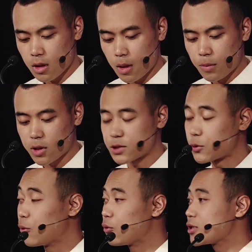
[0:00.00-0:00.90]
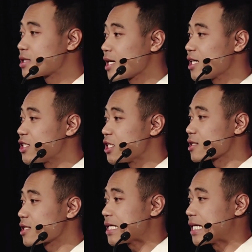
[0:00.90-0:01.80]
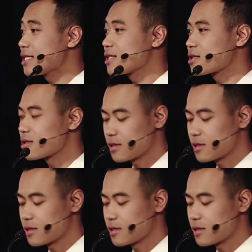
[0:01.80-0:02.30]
because who you say Jesus is